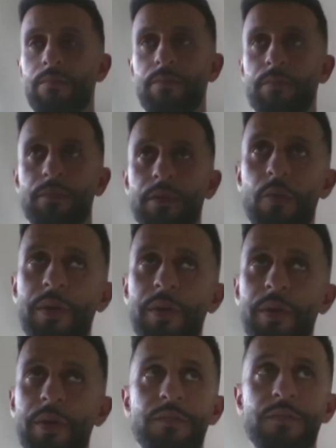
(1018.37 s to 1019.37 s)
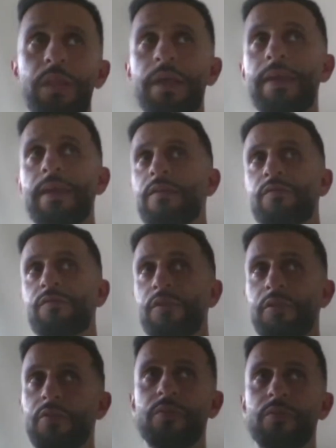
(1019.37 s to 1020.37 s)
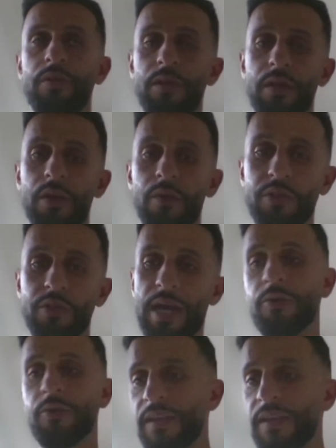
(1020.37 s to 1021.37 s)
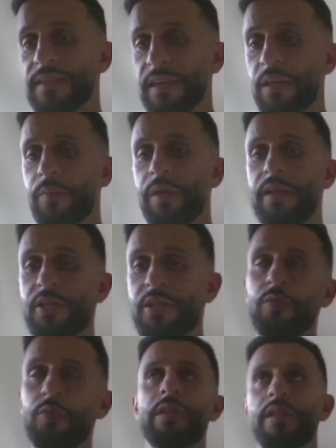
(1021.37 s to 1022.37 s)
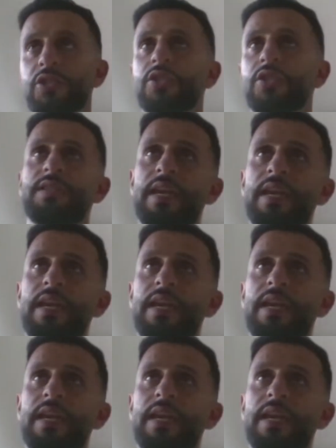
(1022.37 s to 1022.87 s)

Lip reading: nobody's playing for you, which I don't think is going to be an issue, but let's just say